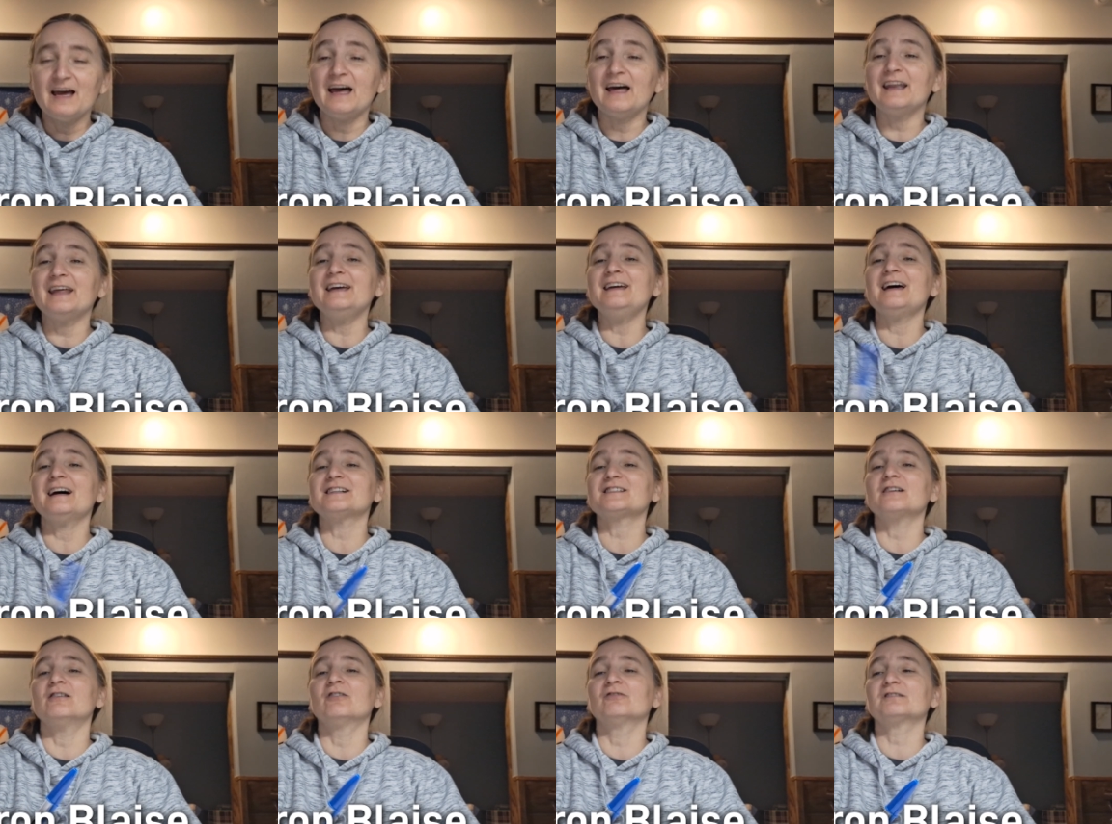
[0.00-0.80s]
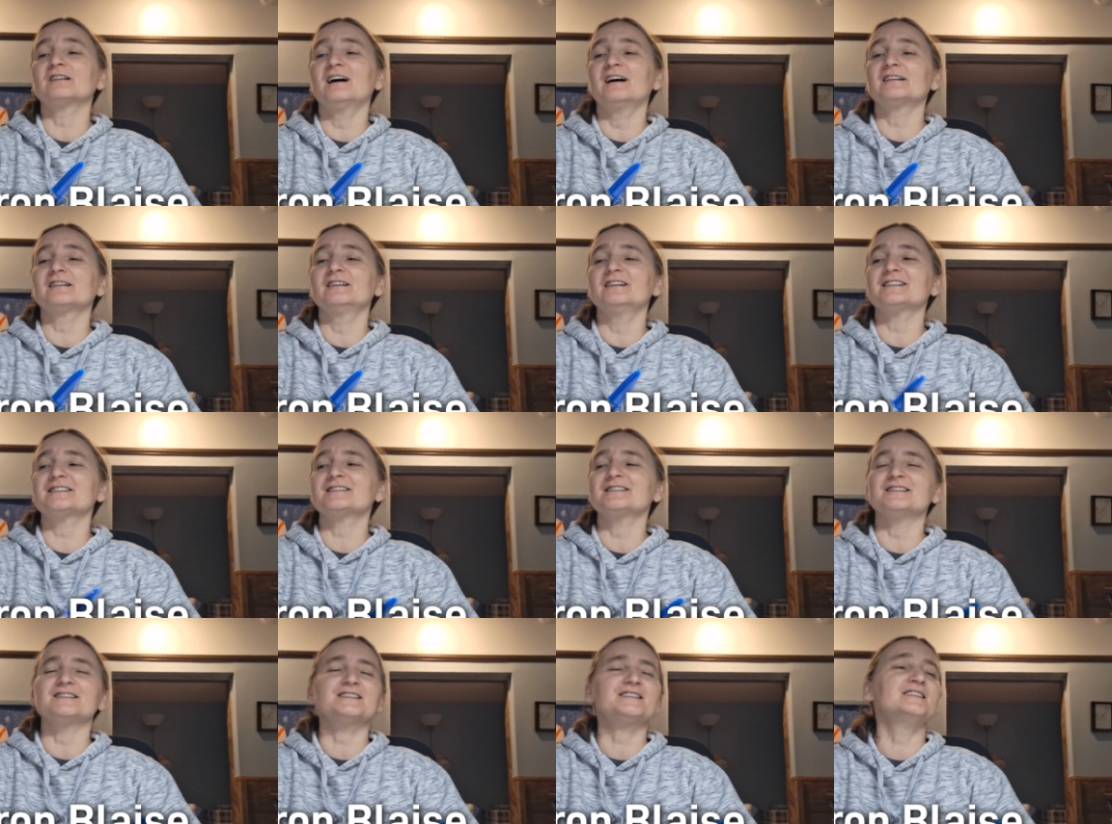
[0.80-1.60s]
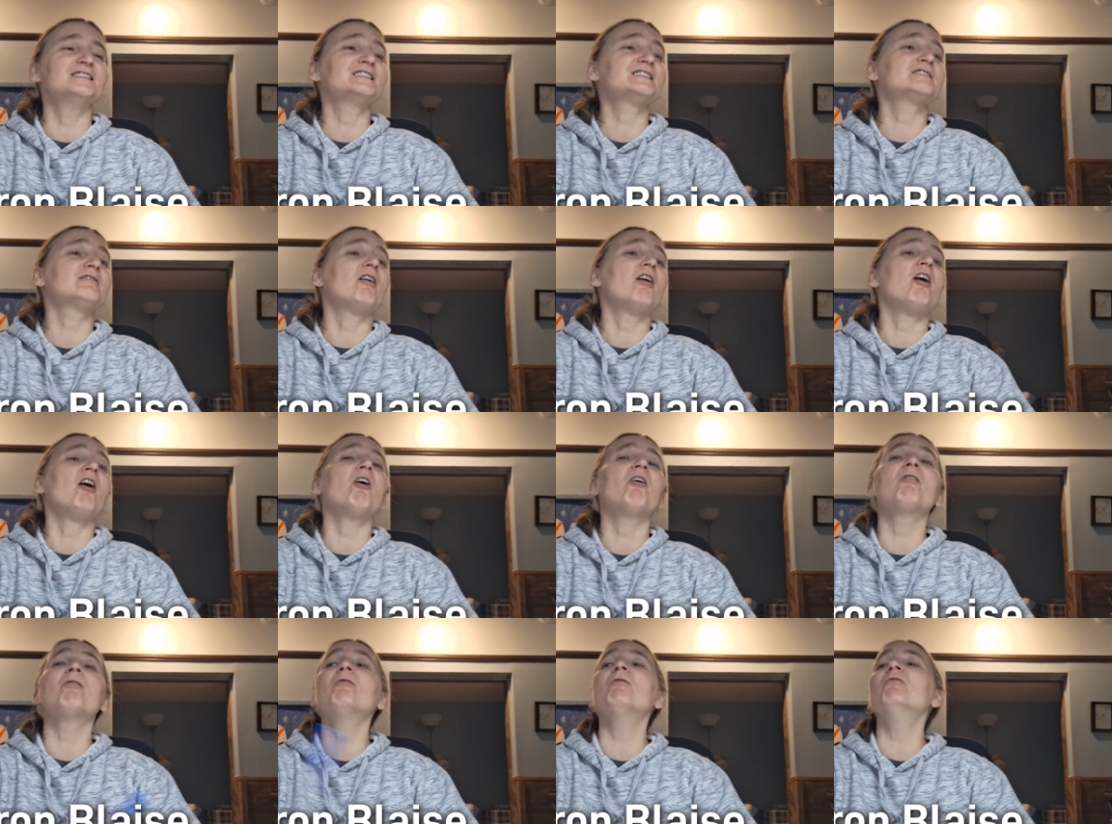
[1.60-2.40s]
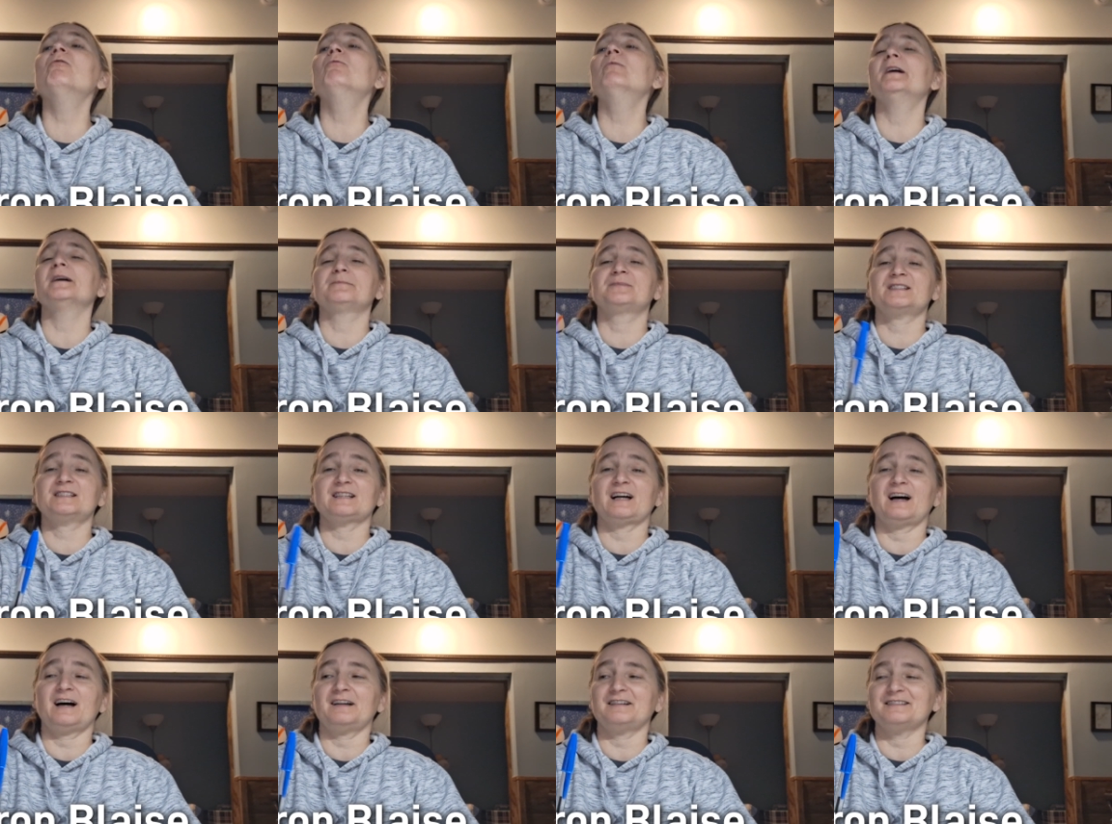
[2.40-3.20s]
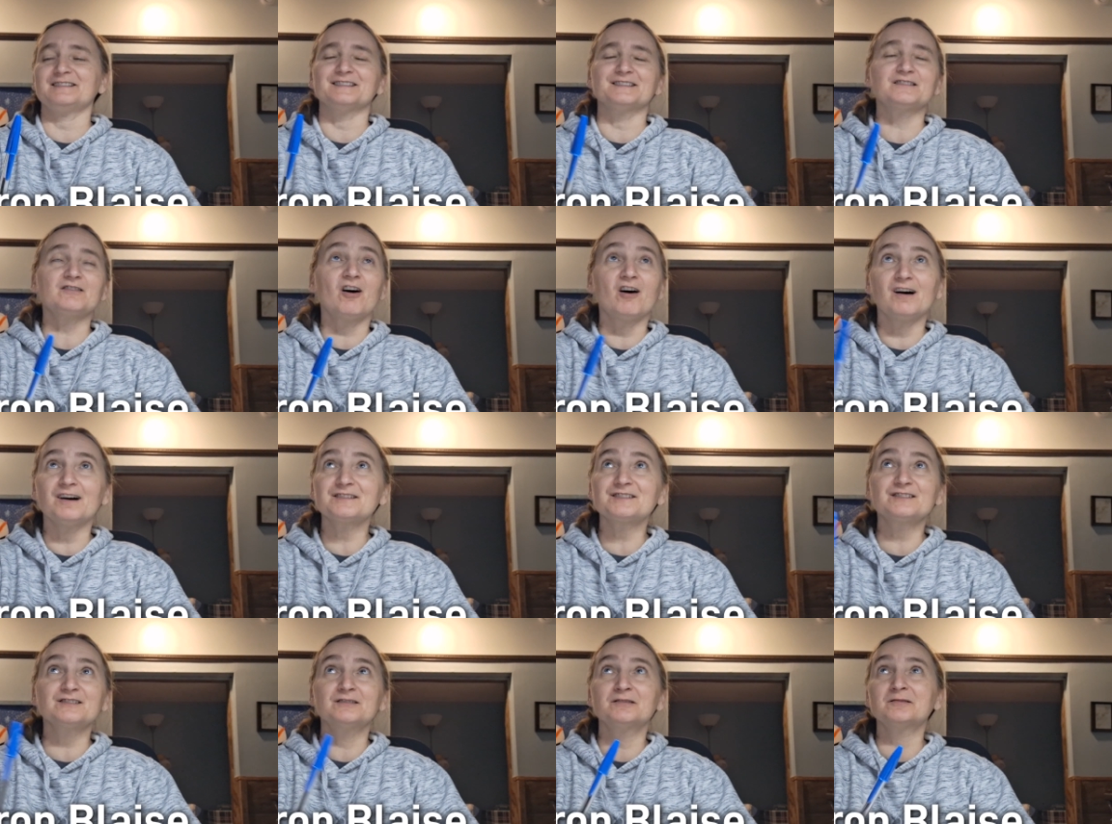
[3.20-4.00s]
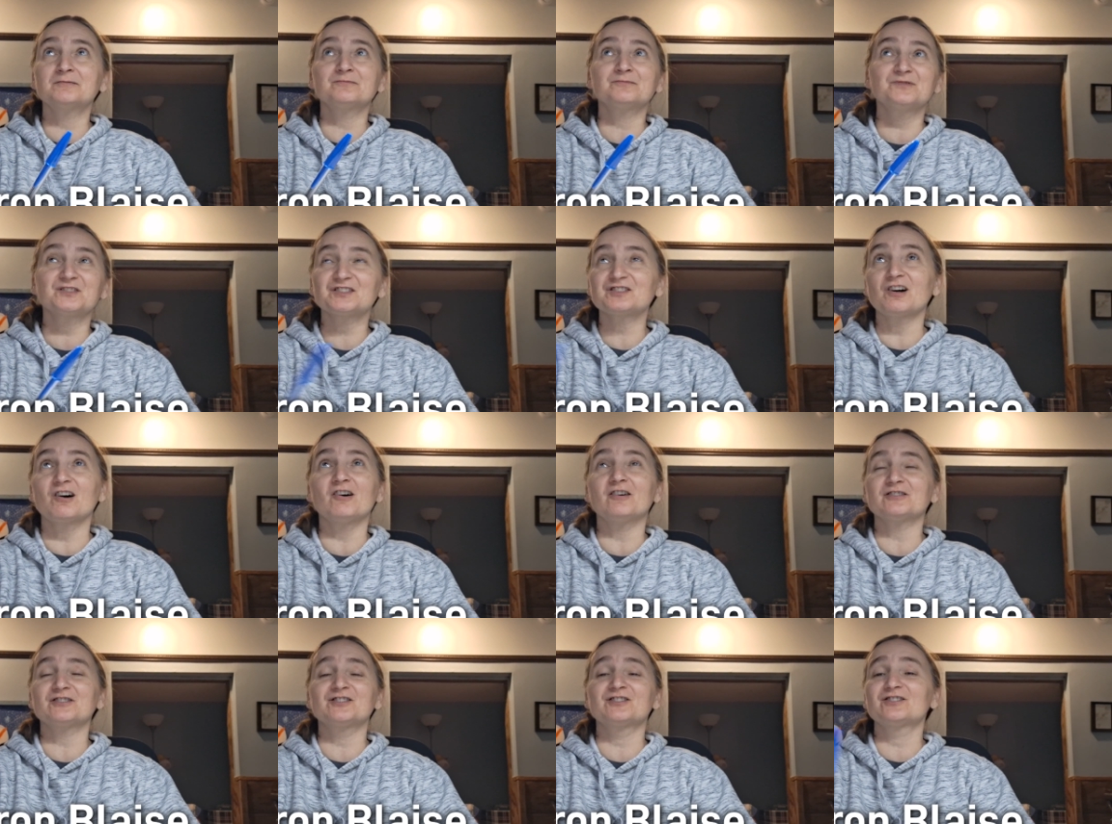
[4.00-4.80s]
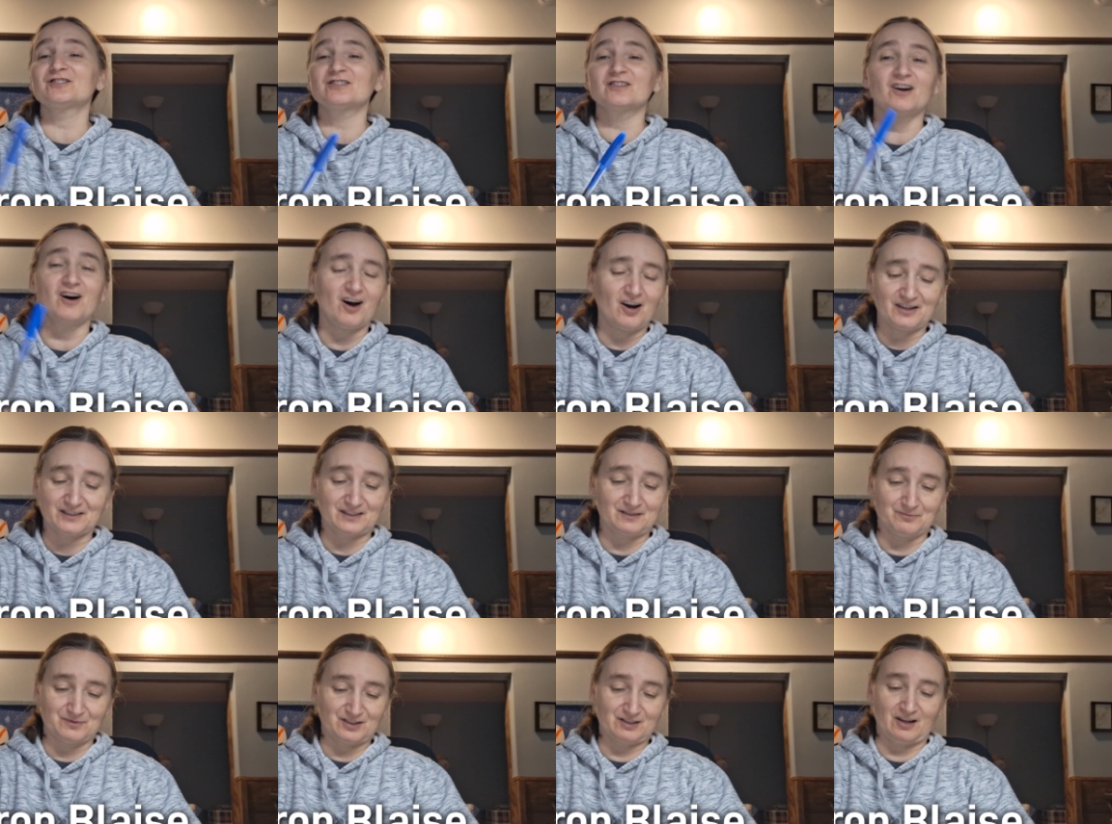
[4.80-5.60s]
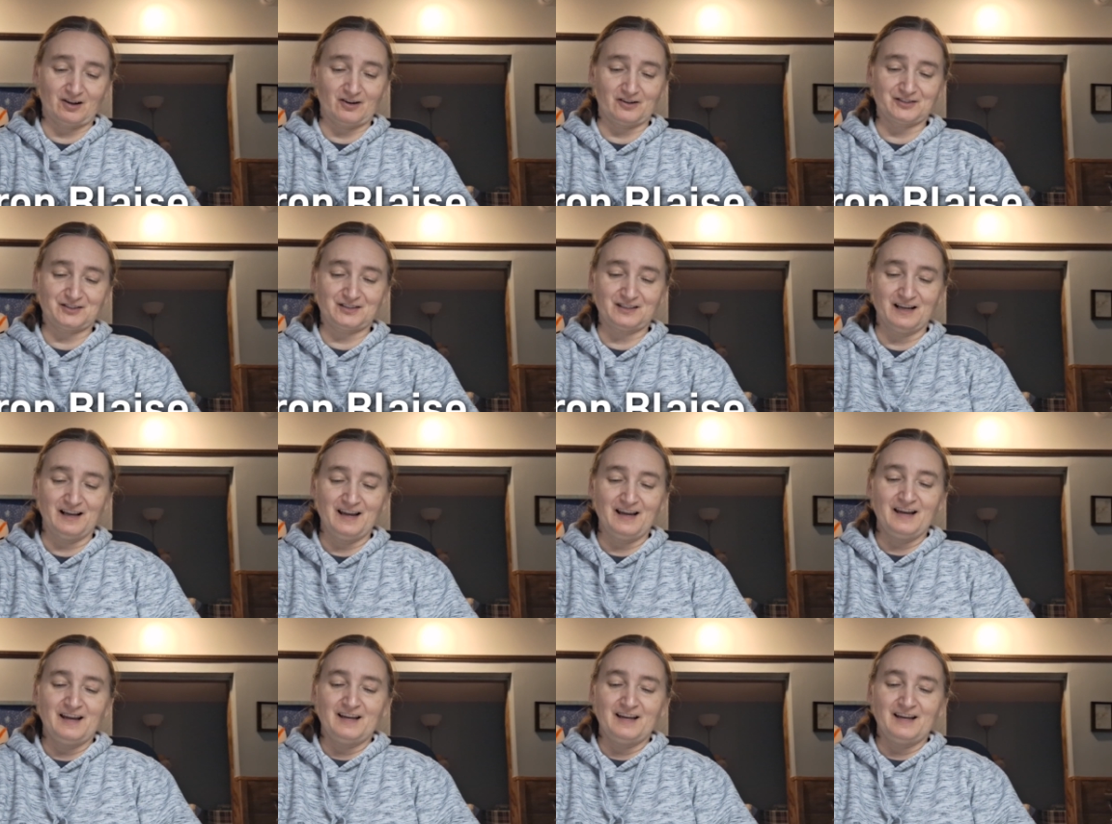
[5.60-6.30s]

and he has online lessons. His whole website is awesome sauce, awesome sauce.